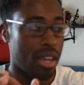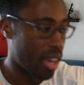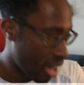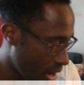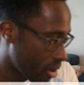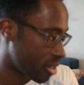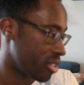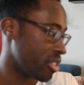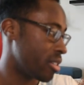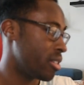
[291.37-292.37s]

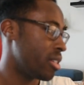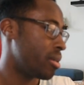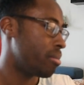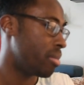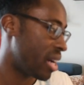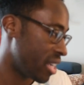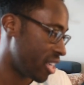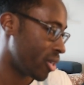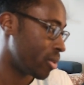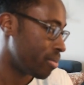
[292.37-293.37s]
character by
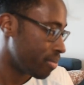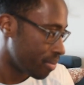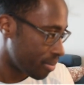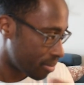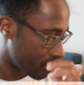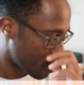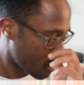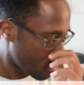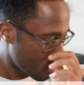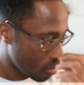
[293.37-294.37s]
year.
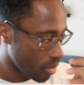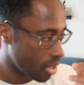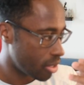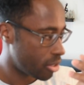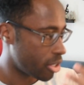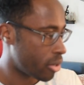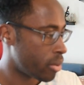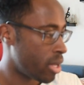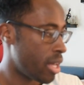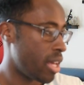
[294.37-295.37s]
So